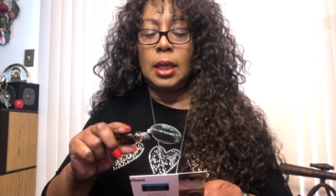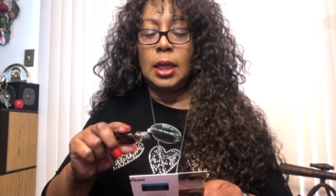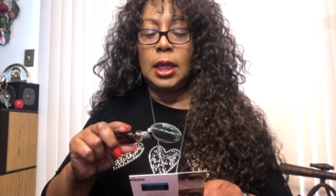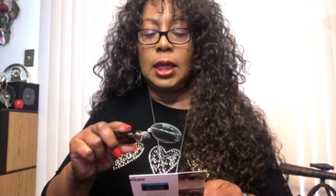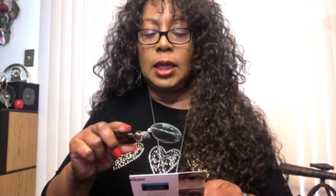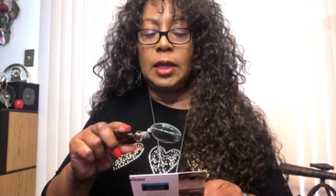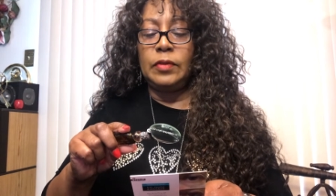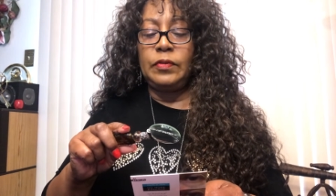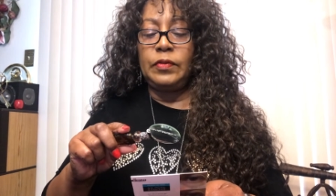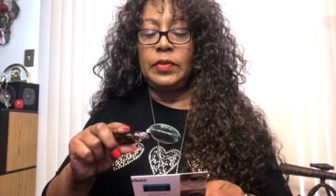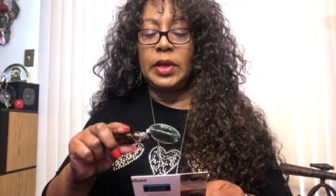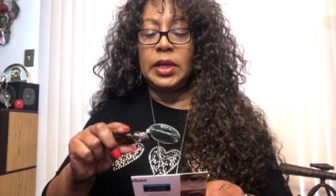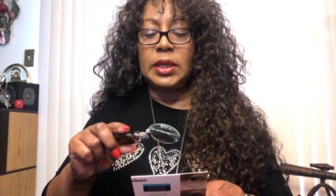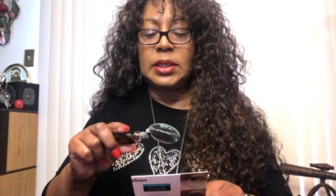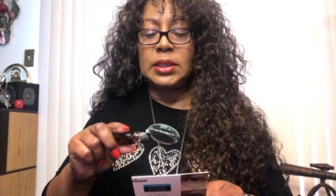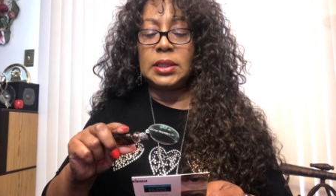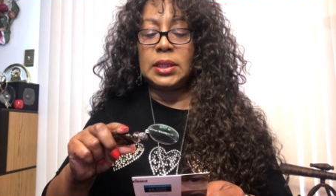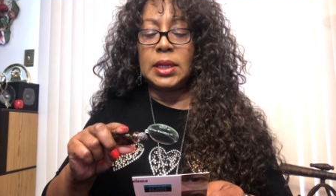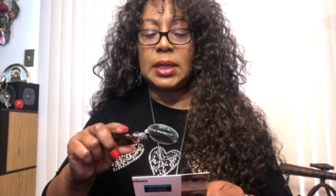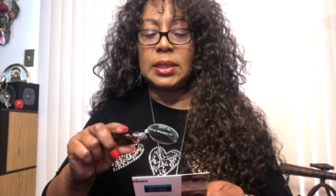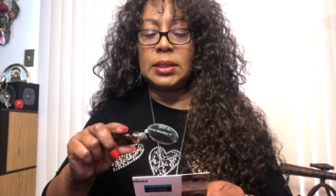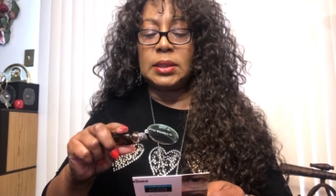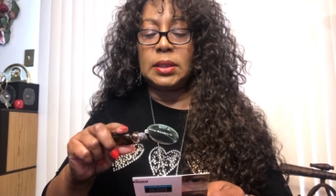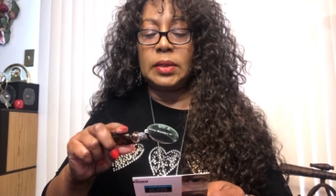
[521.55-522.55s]
If
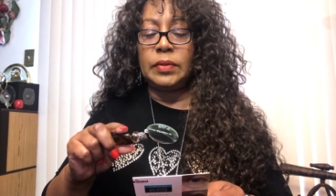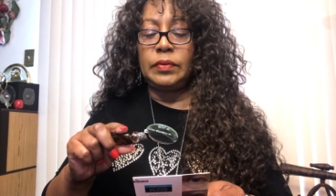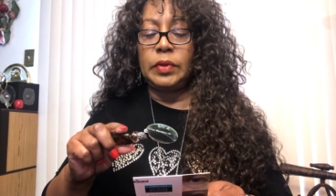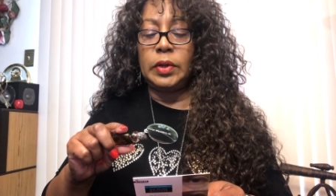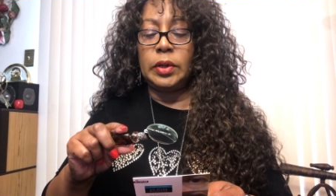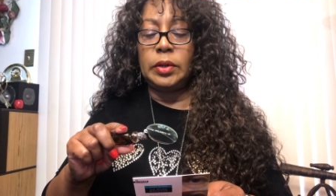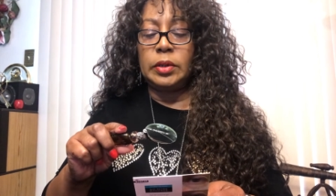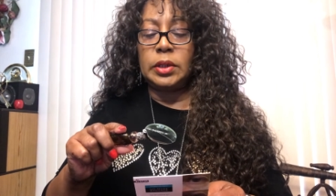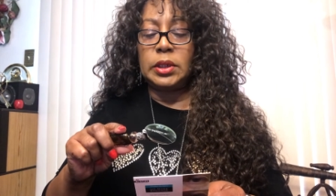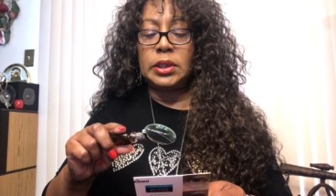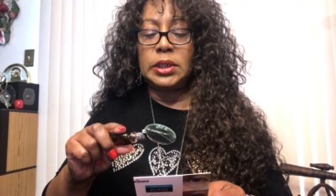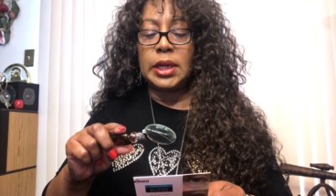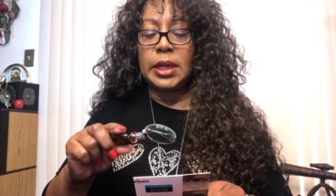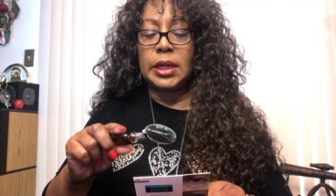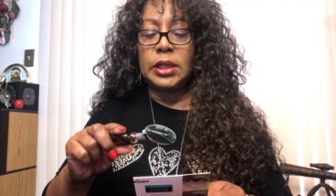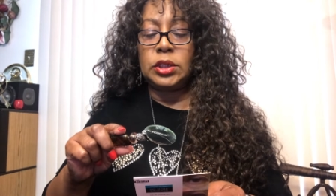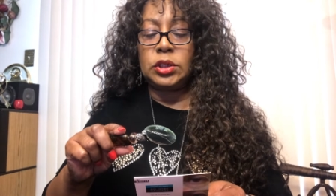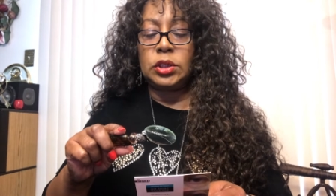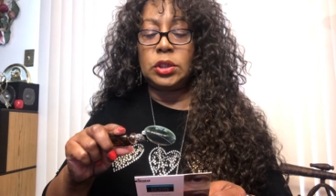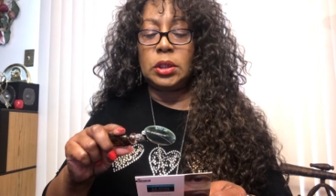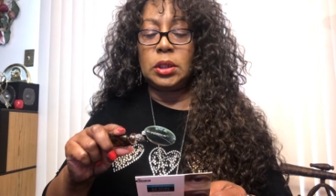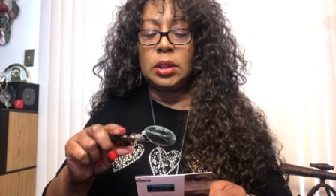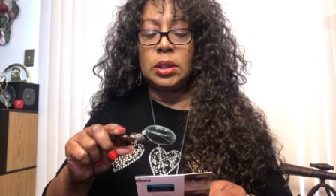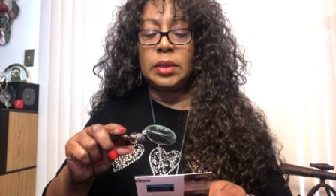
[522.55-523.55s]
excessive
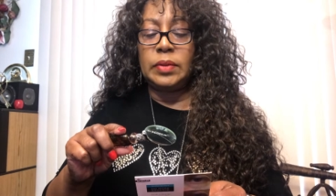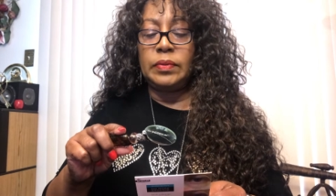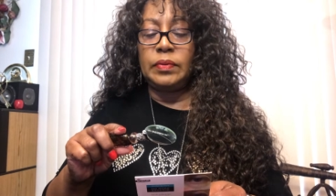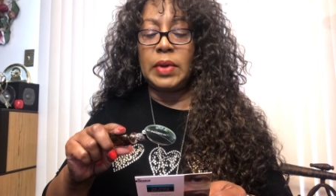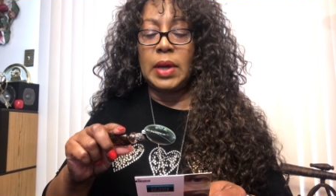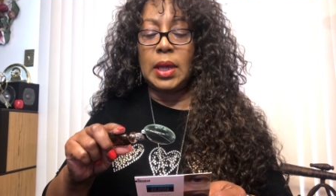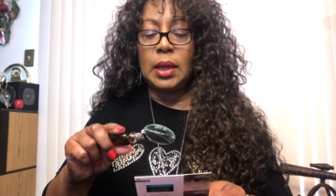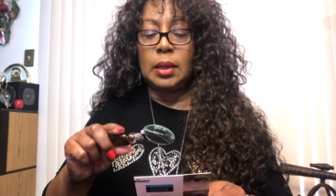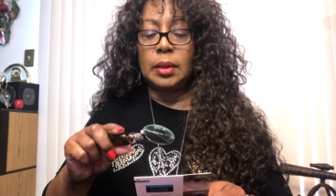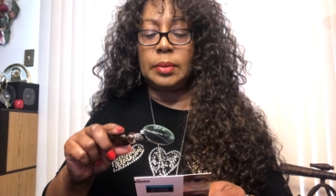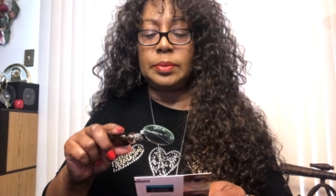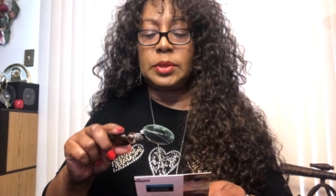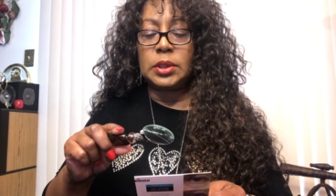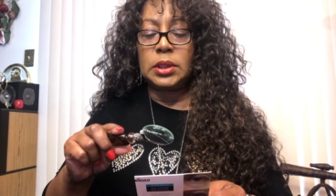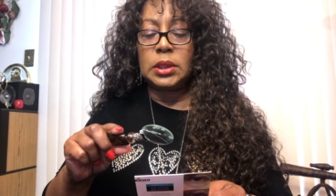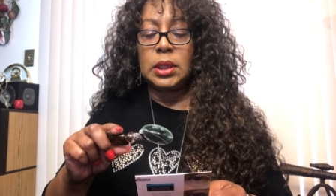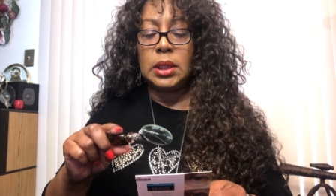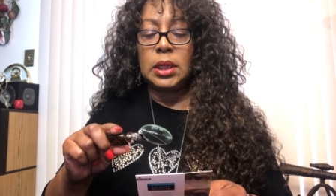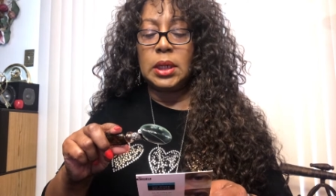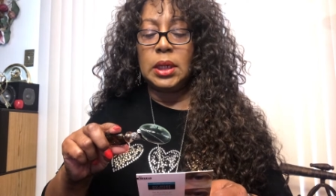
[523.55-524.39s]
irritation develops,